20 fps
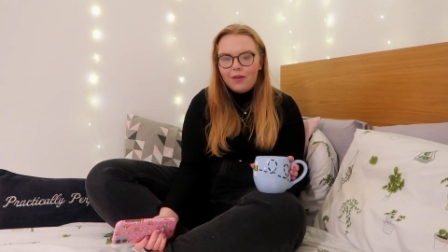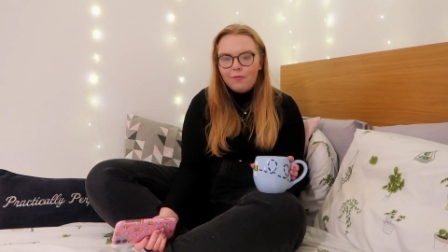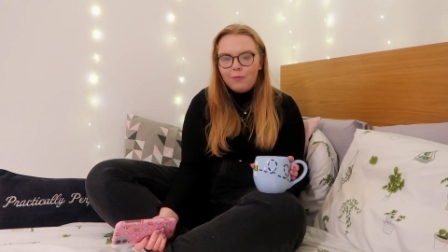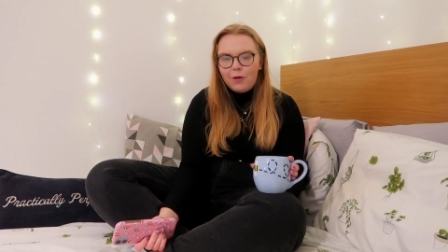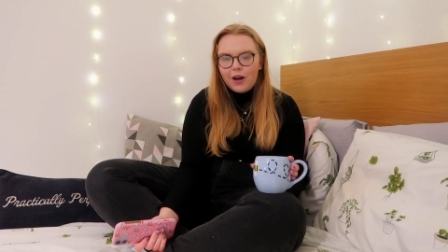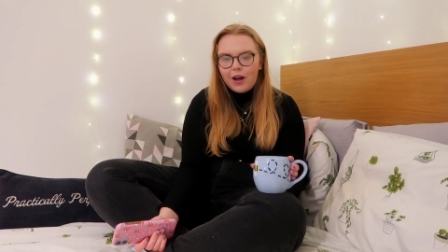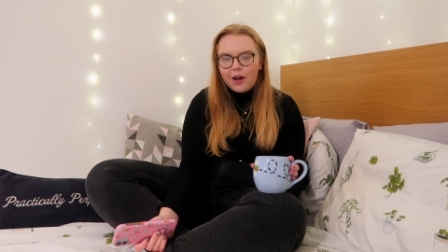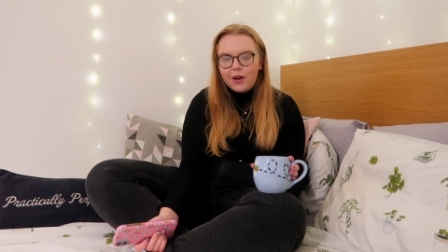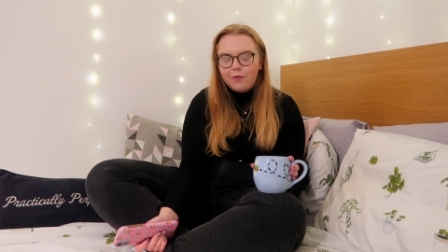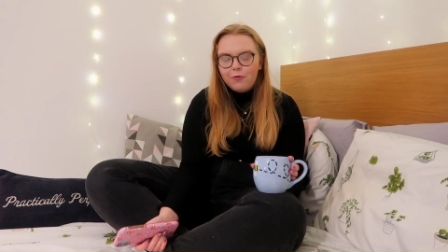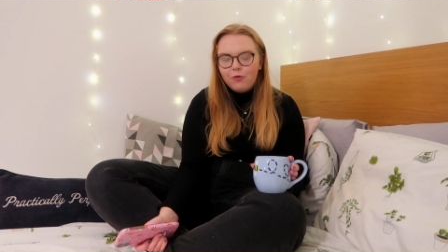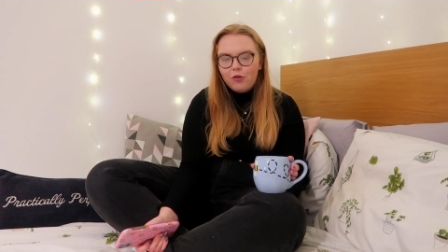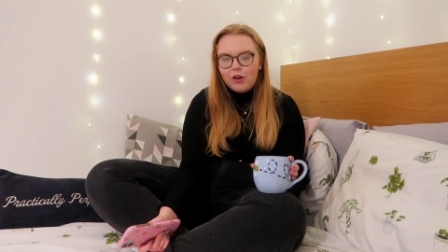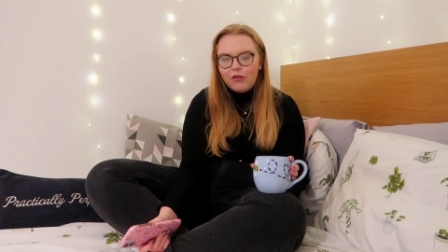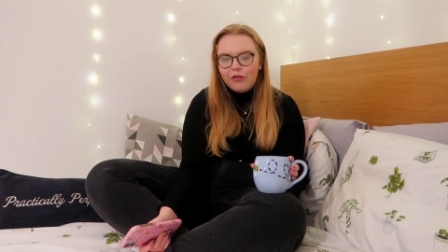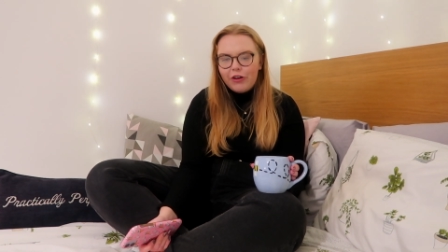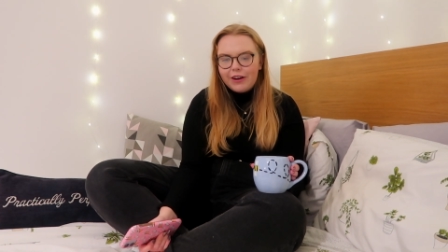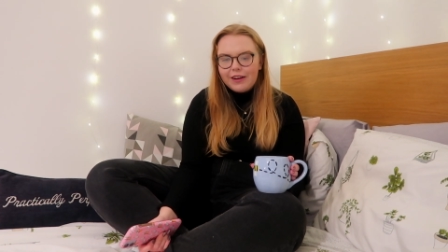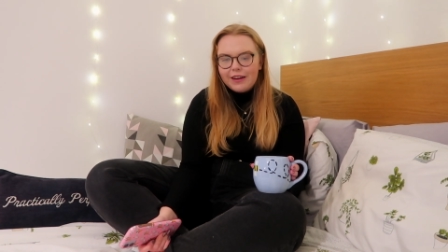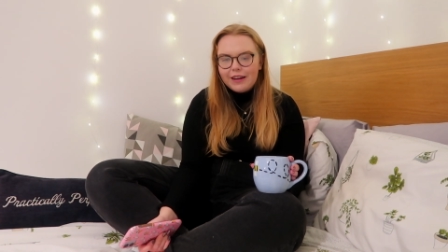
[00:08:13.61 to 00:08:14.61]
When I
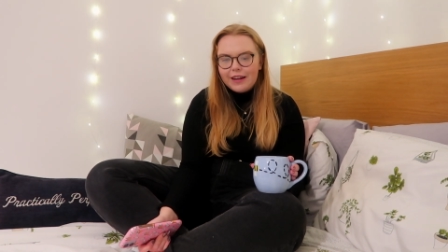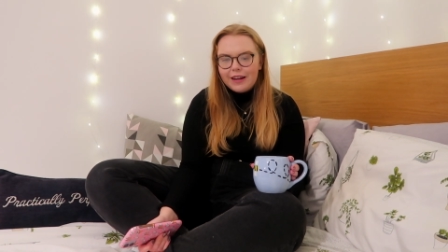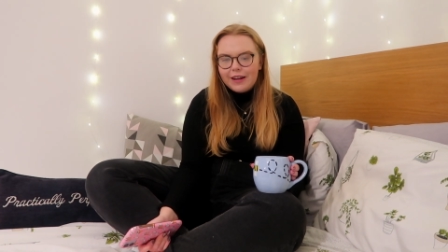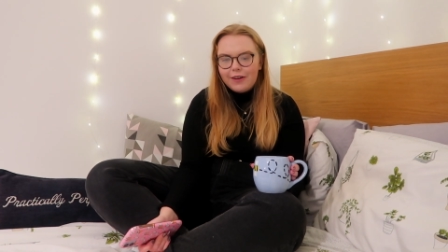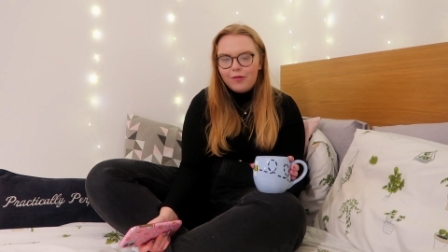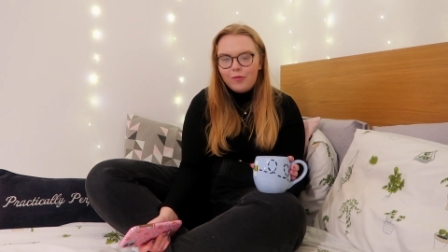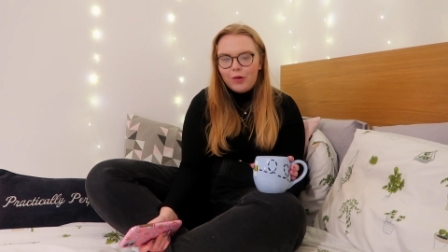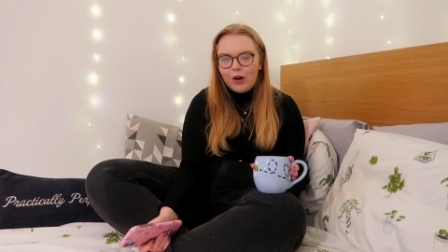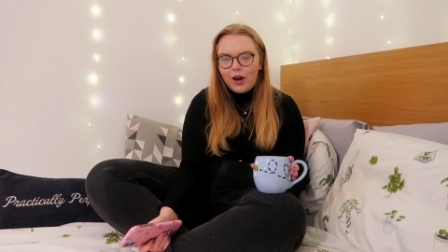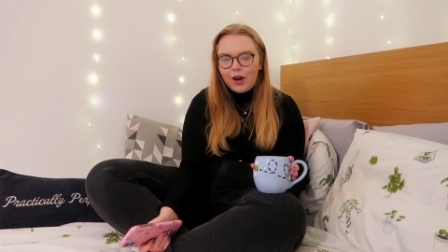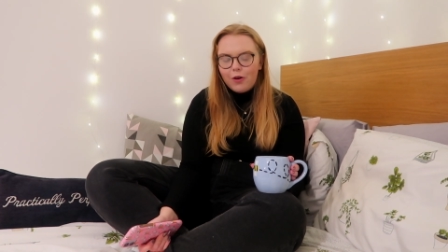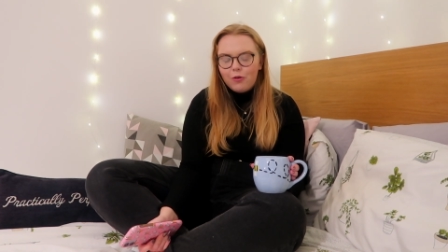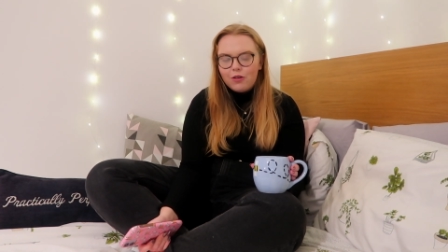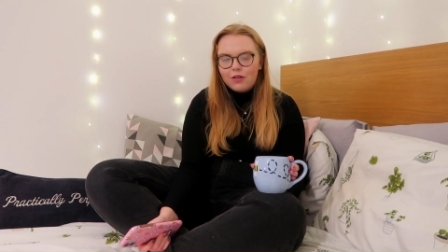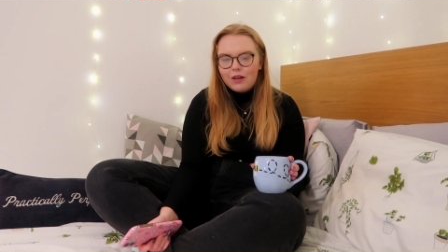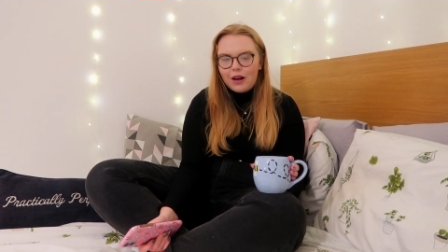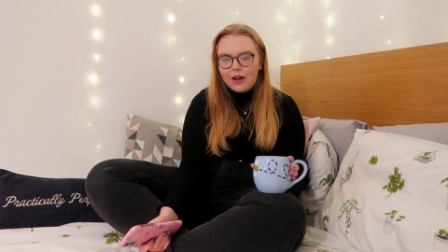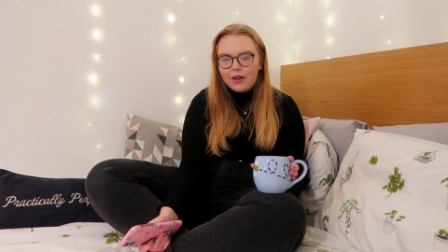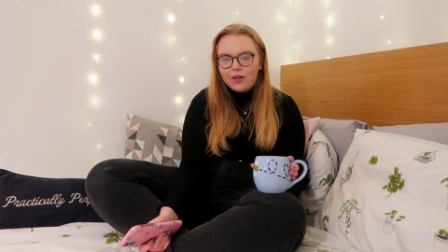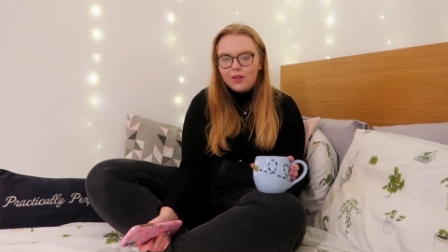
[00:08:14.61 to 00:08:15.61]
reread it when I was
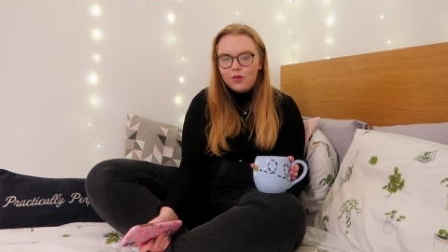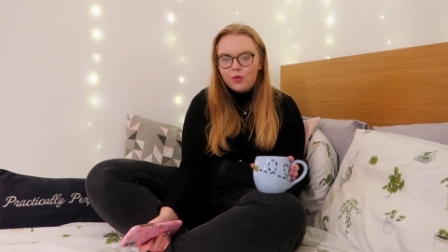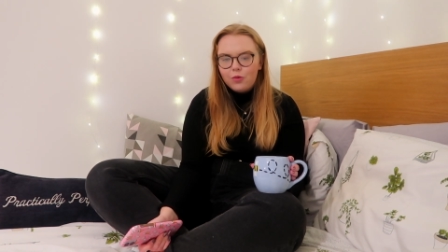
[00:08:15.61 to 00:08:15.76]
like